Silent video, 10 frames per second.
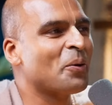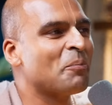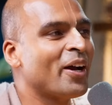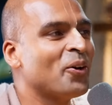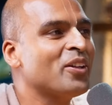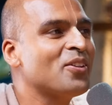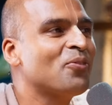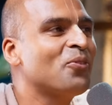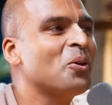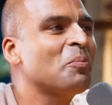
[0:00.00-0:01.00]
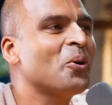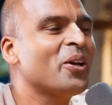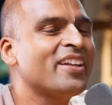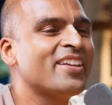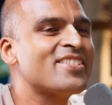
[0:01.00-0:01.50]
My honest
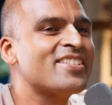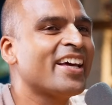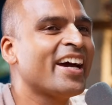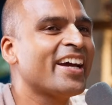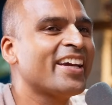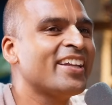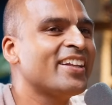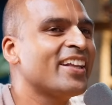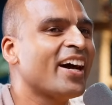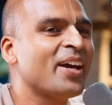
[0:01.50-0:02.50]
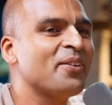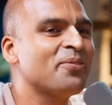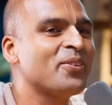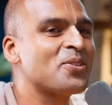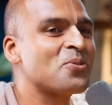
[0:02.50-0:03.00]
viewpoint is that in
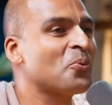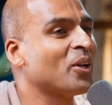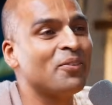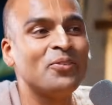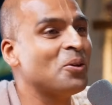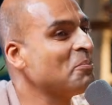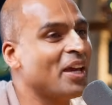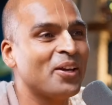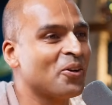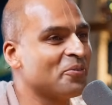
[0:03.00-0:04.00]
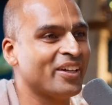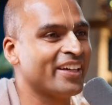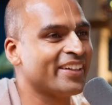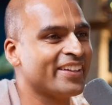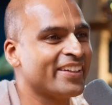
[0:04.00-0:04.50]
life, it's whatever you make of it.
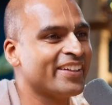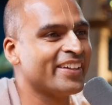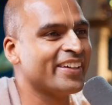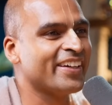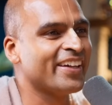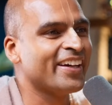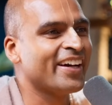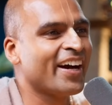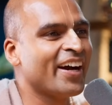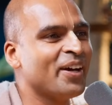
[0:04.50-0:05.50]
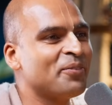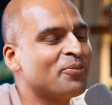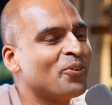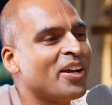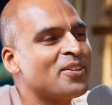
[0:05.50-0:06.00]
Okay. I have
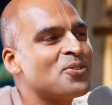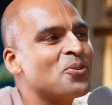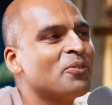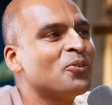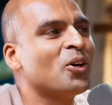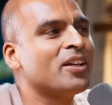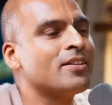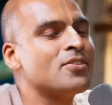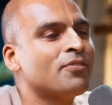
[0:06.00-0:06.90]
friends who have gone into